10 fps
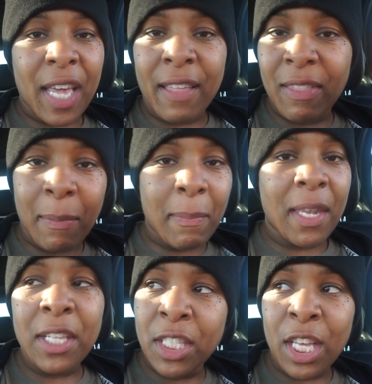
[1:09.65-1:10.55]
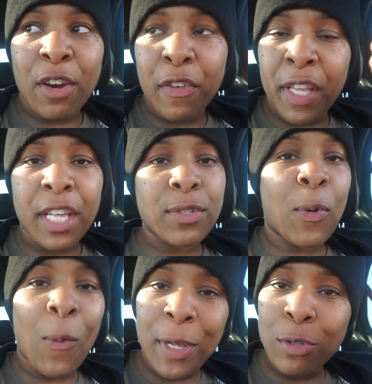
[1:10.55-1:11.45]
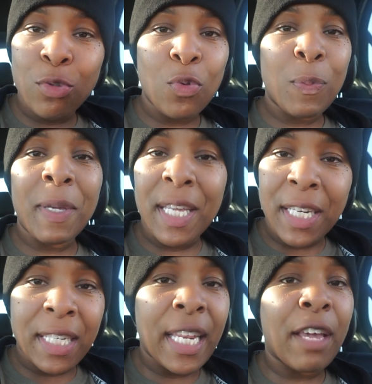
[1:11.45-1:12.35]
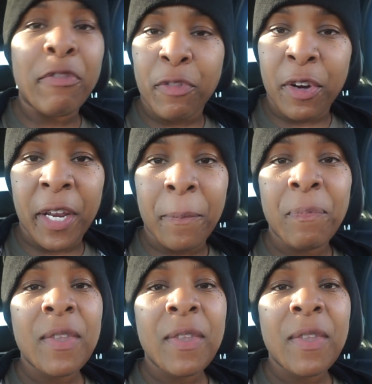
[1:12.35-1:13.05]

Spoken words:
in the military is going to be different.